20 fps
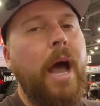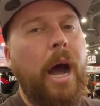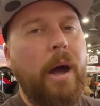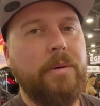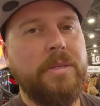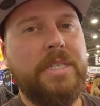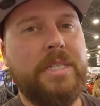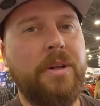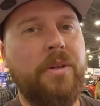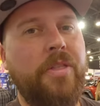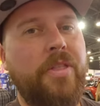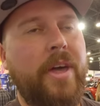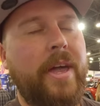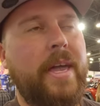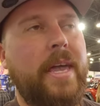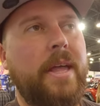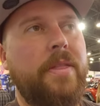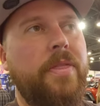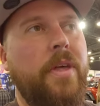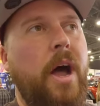I was still
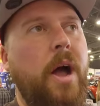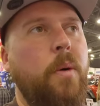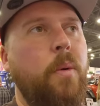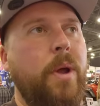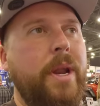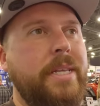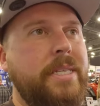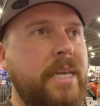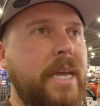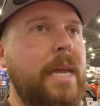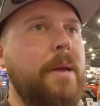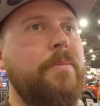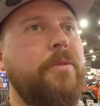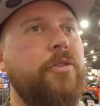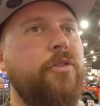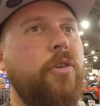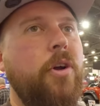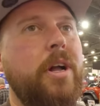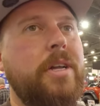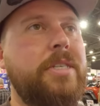thinking that I wanted to keep the
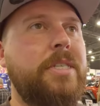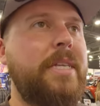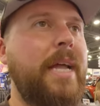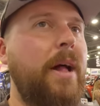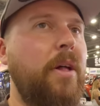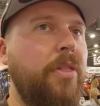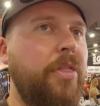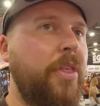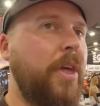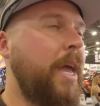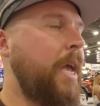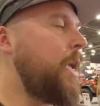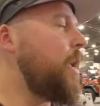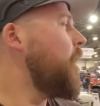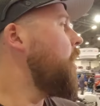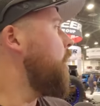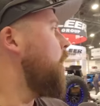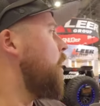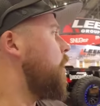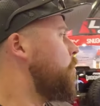truck stealthy,
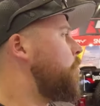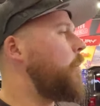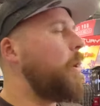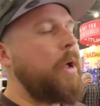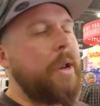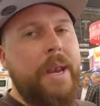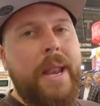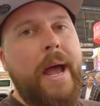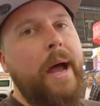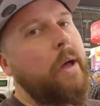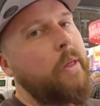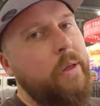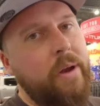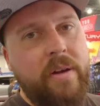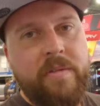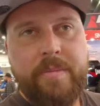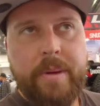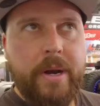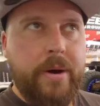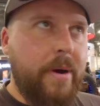but now that
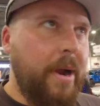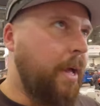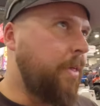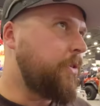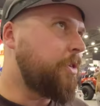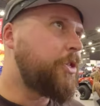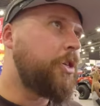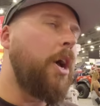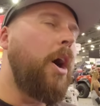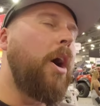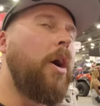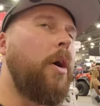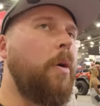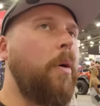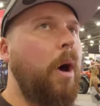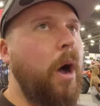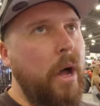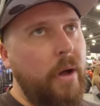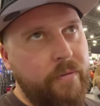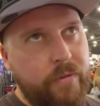I've been around the
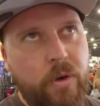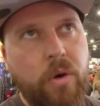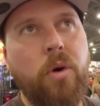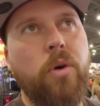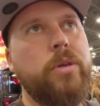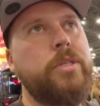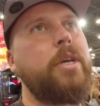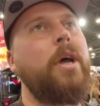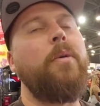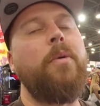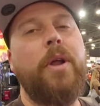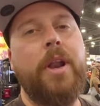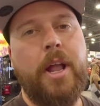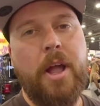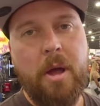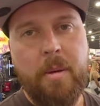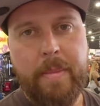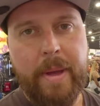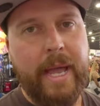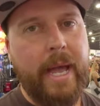show, of course I want to
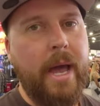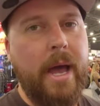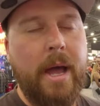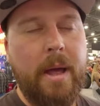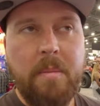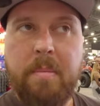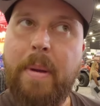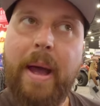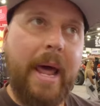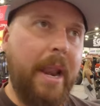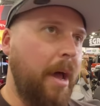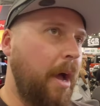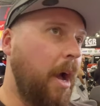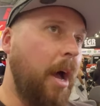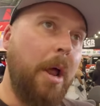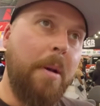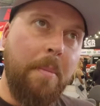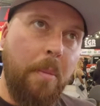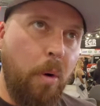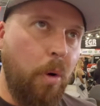go bigger and better
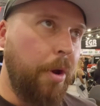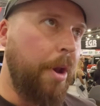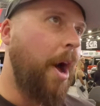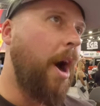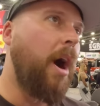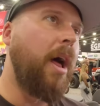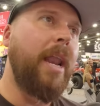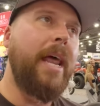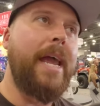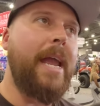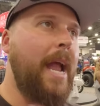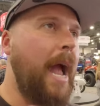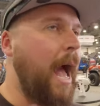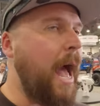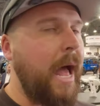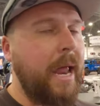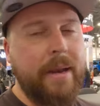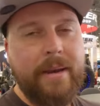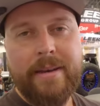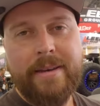and more gnarly
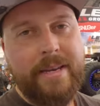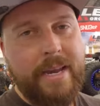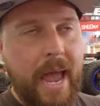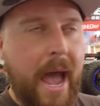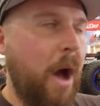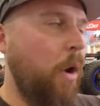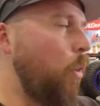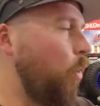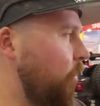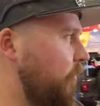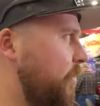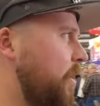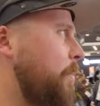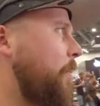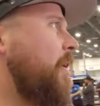and yeah, all of the